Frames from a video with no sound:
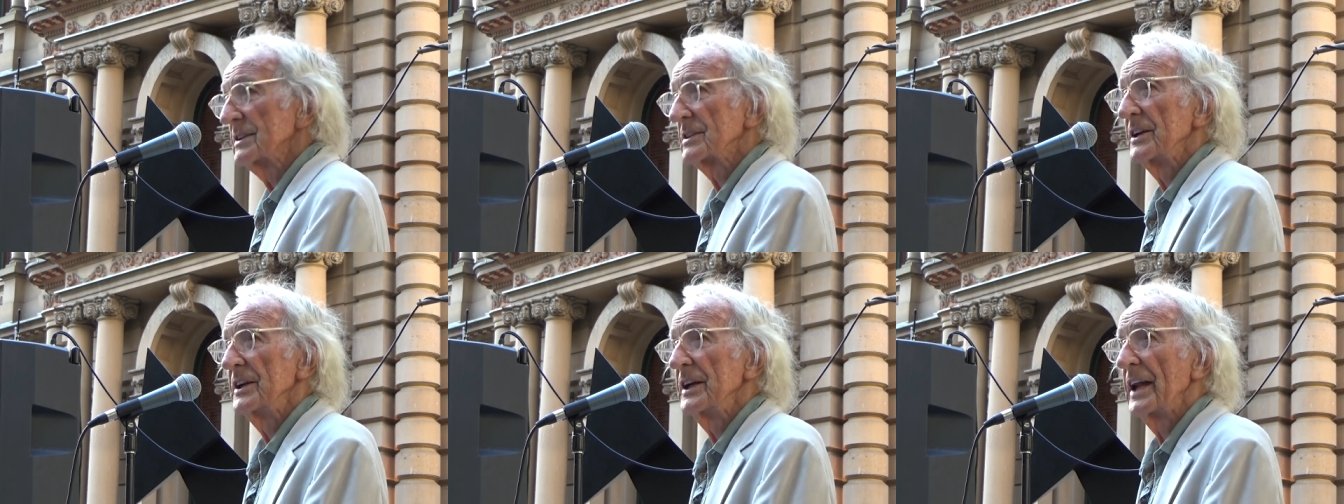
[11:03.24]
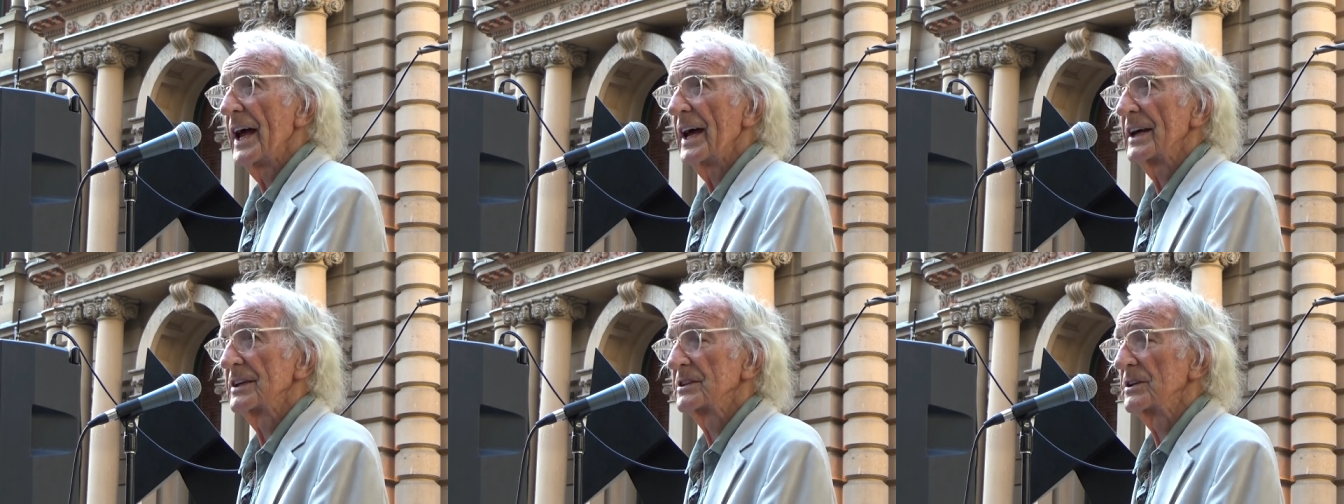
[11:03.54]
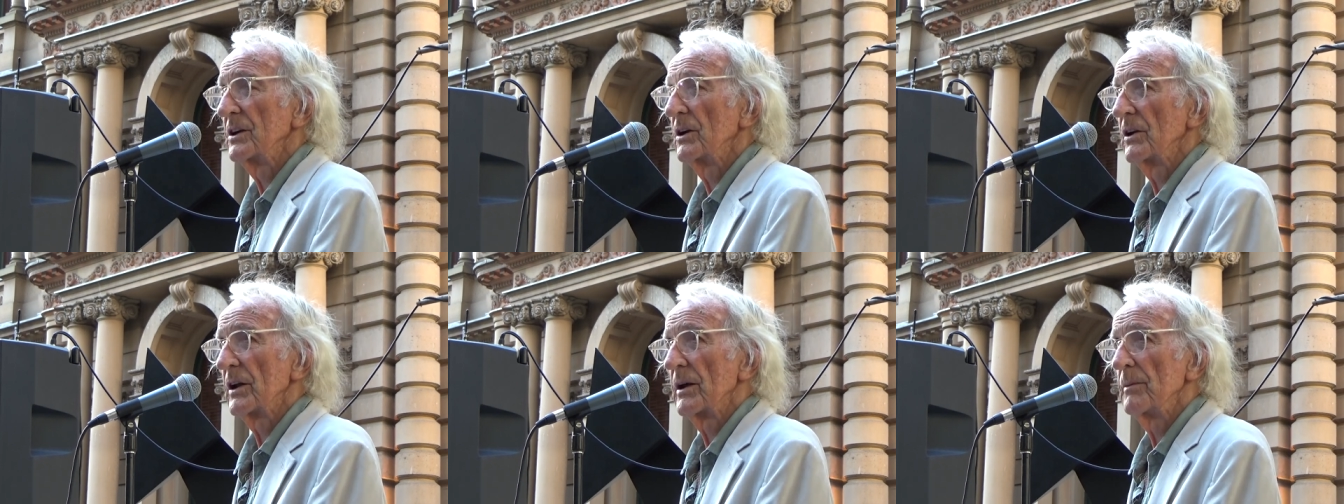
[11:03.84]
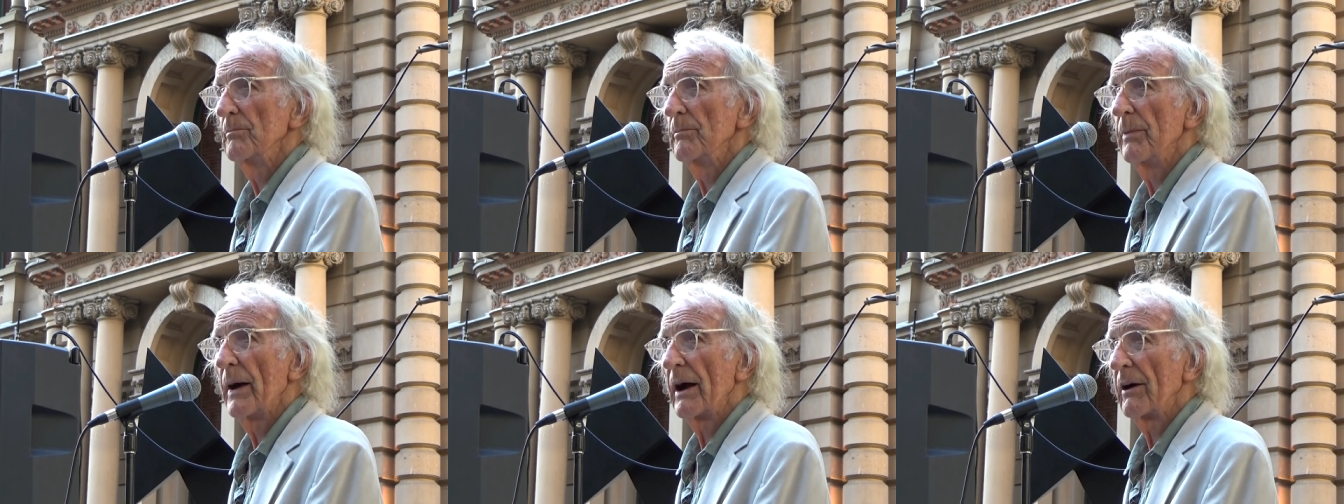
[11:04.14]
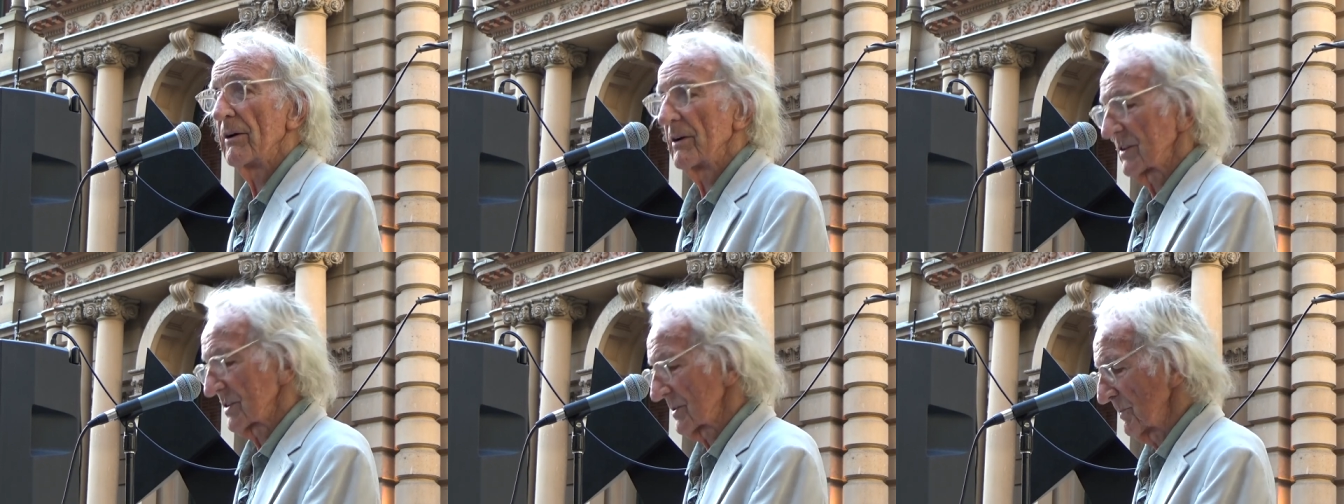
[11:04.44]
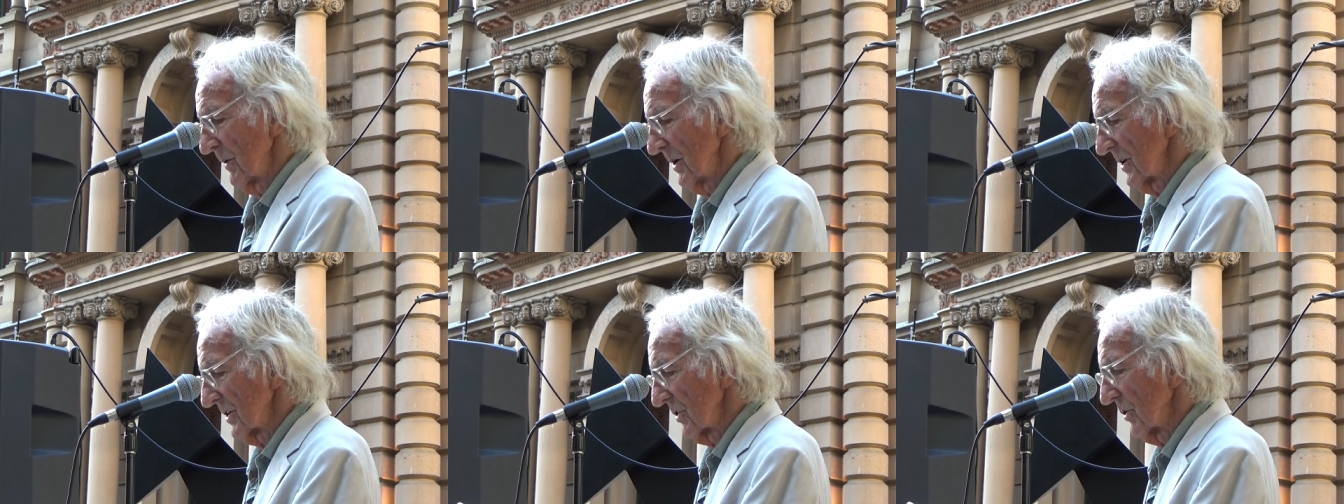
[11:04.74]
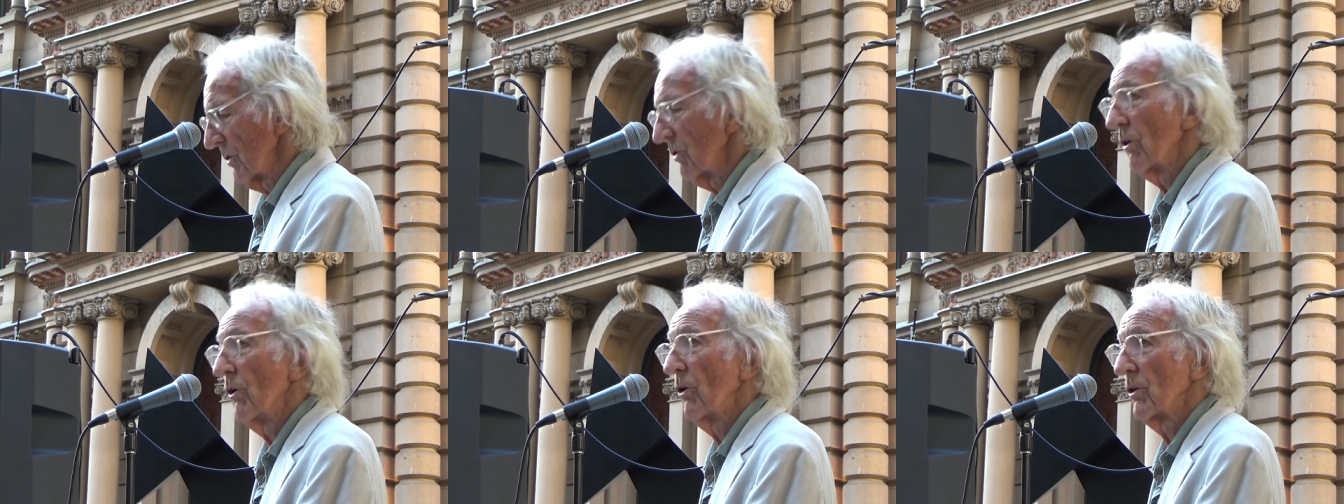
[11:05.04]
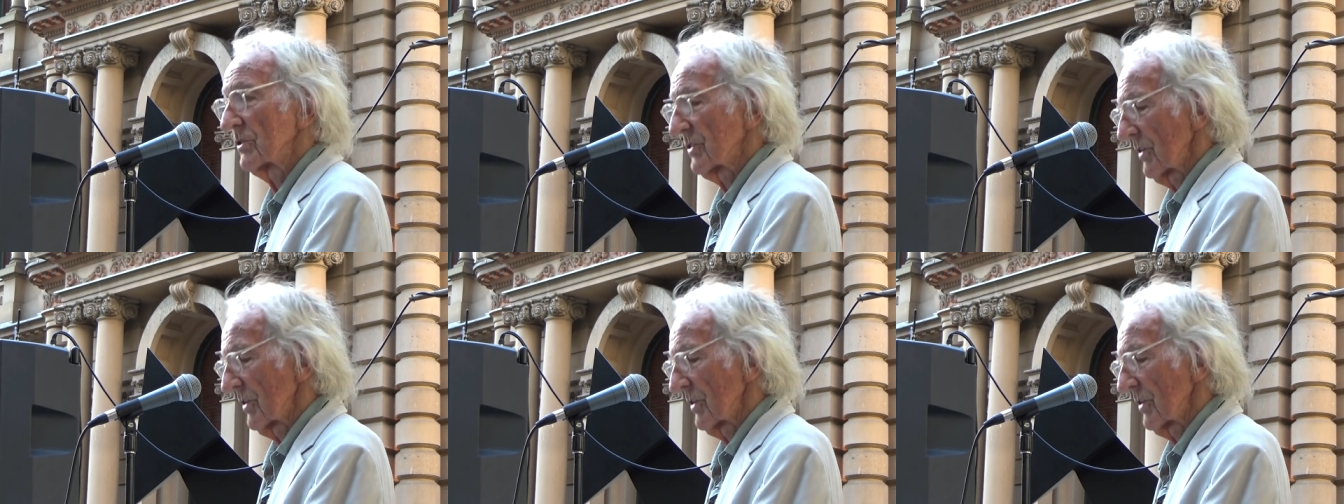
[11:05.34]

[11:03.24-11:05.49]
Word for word: is a national embarrassment or